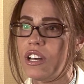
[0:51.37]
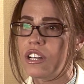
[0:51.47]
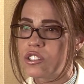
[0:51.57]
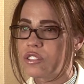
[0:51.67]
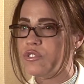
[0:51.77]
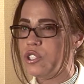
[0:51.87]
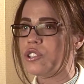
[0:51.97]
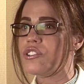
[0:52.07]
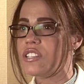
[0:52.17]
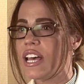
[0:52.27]
Because if
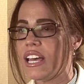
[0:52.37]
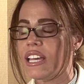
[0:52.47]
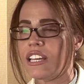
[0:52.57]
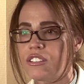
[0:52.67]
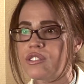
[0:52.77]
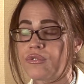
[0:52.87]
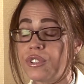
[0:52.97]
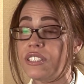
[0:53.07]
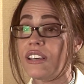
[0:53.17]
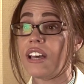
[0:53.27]
you're saying it is
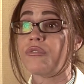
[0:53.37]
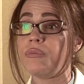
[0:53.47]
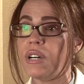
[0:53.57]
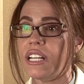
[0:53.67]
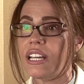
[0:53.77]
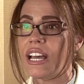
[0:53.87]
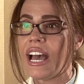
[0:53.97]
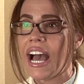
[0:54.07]
free to everybody,